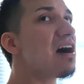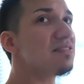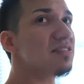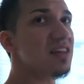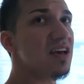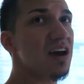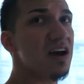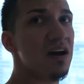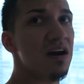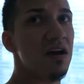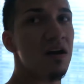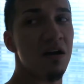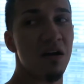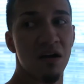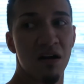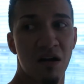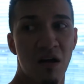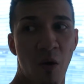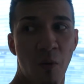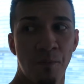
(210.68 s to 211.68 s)
out
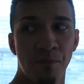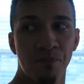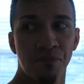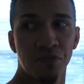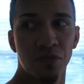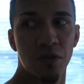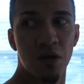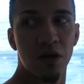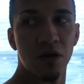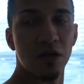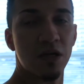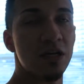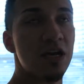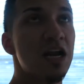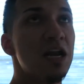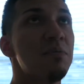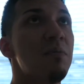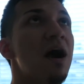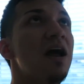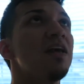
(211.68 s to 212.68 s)
there? Can
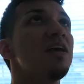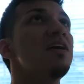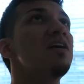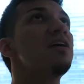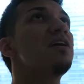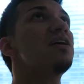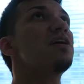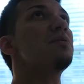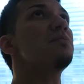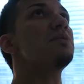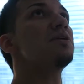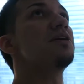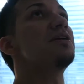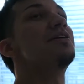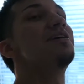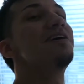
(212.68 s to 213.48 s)
anybody hear me?